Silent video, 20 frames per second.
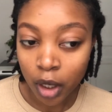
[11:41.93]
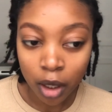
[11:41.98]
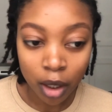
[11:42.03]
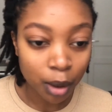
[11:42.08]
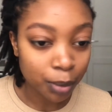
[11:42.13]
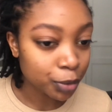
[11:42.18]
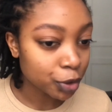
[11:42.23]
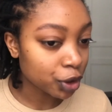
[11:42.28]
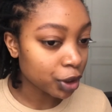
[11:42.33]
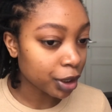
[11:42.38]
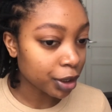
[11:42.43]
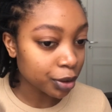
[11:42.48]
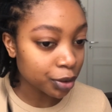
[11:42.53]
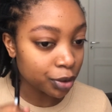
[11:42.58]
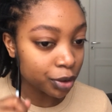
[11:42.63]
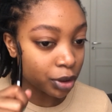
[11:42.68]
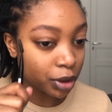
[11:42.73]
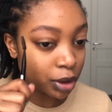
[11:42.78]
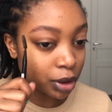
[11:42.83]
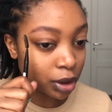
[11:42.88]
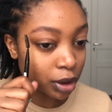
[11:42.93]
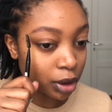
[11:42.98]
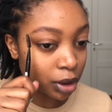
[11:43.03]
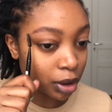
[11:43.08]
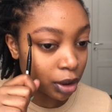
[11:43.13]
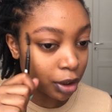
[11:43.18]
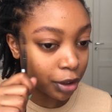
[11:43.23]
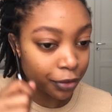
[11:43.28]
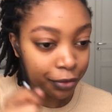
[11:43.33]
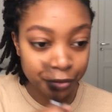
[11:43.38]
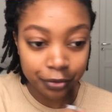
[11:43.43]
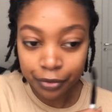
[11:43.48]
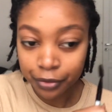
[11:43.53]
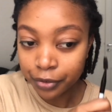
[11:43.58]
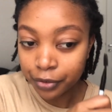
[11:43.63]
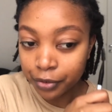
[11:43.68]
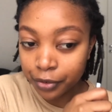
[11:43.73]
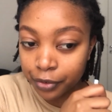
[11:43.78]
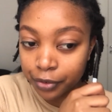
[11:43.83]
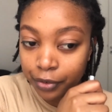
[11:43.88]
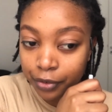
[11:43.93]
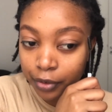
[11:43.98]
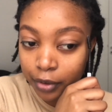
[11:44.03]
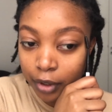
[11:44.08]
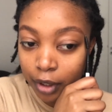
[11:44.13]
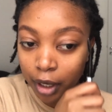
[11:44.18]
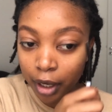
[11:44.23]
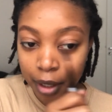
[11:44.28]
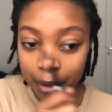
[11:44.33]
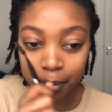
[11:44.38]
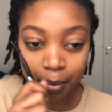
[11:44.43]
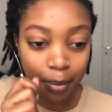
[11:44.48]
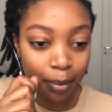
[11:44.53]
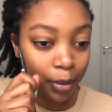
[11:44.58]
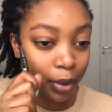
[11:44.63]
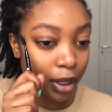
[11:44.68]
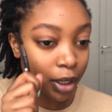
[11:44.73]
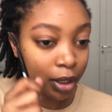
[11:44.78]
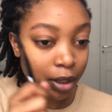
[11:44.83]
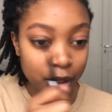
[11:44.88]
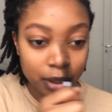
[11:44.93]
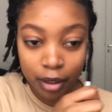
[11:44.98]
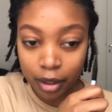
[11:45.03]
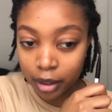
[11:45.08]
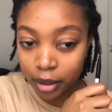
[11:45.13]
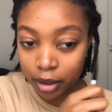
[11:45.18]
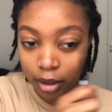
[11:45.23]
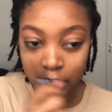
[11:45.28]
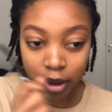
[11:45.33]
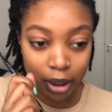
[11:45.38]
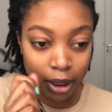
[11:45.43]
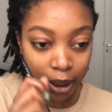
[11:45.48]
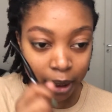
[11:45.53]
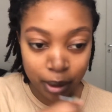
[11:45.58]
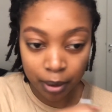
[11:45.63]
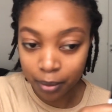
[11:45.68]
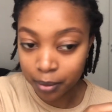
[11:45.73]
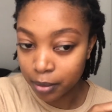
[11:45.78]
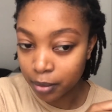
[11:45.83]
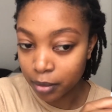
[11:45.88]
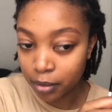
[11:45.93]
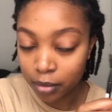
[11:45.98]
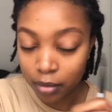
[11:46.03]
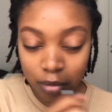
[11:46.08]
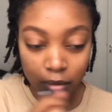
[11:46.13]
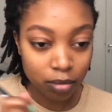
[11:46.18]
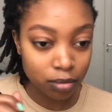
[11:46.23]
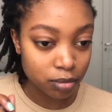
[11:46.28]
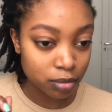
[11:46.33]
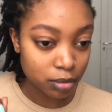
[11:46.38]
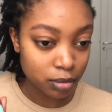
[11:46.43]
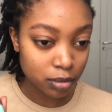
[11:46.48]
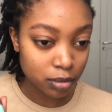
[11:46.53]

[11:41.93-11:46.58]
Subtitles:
I'm trying to see if I made the same.